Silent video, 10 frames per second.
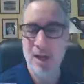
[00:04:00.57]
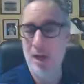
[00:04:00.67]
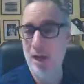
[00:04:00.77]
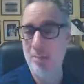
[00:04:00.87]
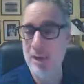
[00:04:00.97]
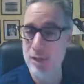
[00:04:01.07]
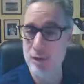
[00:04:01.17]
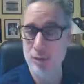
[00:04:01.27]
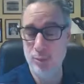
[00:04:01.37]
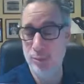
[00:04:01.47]
Uh, many of
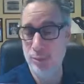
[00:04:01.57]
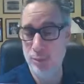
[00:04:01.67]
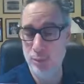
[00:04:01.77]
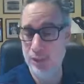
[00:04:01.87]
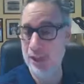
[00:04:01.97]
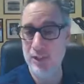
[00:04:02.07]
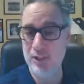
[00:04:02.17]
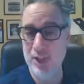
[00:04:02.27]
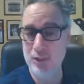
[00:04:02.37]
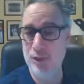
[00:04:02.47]
you seen this
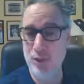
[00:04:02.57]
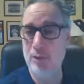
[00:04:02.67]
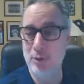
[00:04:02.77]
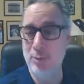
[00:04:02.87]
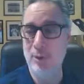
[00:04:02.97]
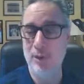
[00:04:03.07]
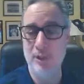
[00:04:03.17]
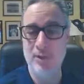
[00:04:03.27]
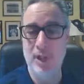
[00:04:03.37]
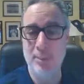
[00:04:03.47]
actually do work from home all
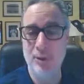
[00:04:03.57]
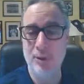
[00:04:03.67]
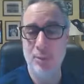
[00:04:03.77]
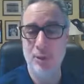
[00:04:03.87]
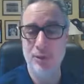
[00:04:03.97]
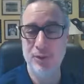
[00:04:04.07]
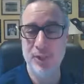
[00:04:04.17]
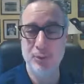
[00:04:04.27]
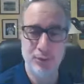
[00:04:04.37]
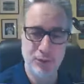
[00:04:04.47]
the time, and you know most of
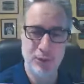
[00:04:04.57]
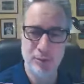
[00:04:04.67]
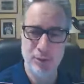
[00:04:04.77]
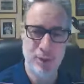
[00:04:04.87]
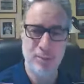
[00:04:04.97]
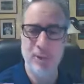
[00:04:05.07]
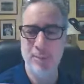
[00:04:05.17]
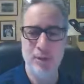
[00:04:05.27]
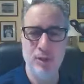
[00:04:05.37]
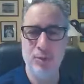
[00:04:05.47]
these. But for some of you that may
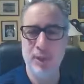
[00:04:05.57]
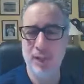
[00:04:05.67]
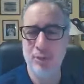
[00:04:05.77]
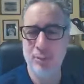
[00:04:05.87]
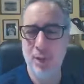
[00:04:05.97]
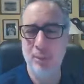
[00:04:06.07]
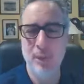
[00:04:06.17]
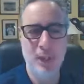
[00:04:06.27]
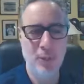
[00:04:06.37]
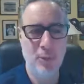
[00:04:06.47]
be new working from home,
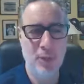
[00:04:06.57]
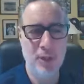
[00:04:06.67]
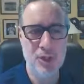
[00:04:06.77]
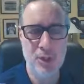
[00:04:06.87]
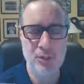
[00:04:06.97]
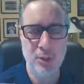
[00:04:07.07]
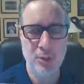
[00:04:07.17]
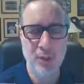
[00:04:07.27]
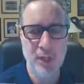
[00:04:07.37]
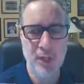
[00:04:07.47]
we want to share
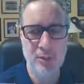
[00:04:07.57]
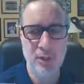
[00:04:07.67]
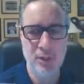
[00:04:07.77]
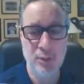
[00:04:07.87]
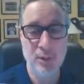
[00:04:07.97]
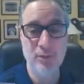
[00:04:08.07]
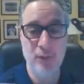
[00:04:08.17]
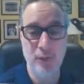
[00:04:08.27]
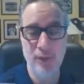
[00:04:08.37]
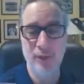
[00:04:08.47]
some things that uh, we've
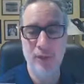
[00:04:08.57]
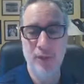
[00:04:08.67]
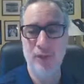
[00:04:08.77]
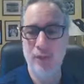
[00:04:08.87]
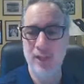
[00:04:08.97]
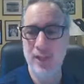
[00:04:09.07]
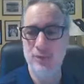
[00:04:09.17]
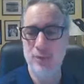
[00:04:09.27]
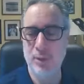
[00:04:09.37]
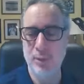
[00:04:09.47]
learned over the
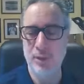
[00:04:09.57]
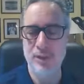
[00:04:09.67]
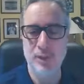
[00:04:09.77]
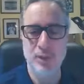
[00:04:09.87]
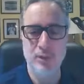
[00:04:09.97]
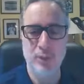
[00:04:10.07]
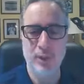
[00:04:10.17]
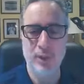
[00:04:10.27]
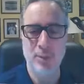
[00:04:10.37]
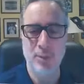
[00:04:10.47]
last 20 plus years of
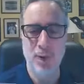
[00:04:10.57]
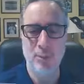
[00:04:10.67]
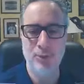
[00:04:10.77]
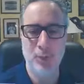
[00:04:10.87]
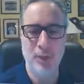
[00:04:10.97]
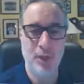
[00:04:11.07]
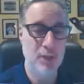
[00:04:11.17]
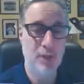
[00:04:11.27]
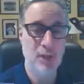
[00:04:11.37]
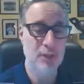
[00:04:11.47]
working from home. So we're going
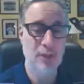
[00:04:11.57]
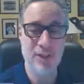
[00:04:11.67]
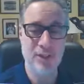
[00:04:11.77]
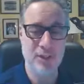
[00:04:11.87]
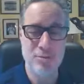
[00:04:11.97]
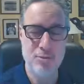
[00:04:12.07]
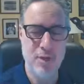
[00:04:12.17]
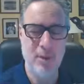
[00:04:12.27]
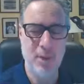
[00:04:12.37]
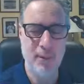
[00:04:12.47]
to do that session for
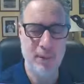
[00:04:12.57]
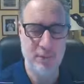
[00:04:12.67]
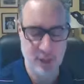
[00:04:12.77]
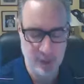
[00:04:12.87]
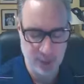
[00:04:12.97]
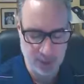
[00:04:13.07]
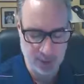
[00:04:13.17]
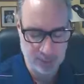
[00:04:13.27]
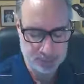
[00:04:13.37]
you probably later on in the week.